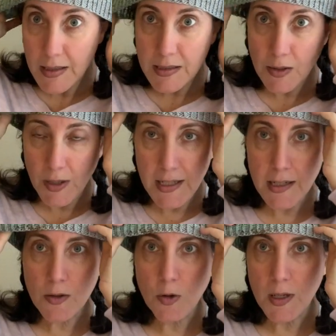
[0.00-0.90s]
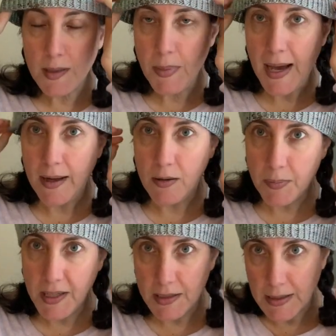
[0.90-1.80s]
So I knit according to pattern
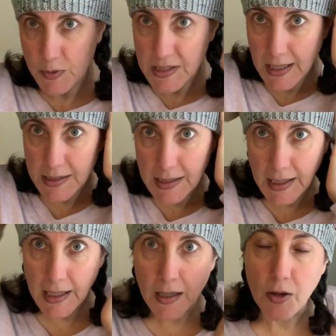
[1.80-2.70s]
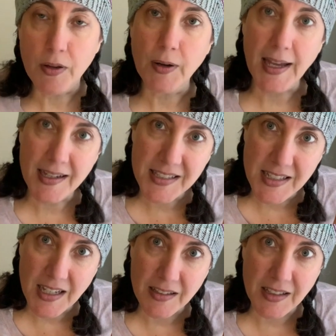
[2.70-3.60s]
because I was testing it, although I
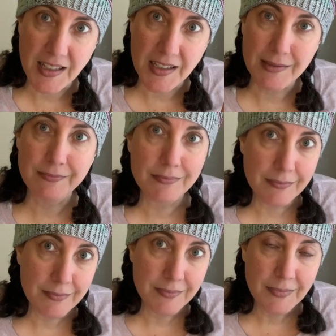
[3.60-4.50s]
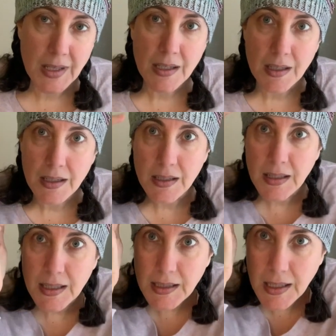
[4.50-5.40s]
accidentally
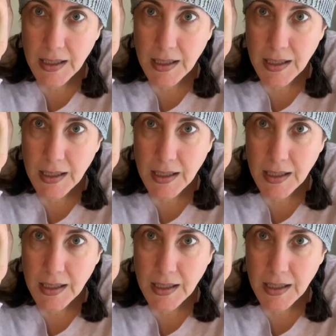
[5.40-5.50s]
knit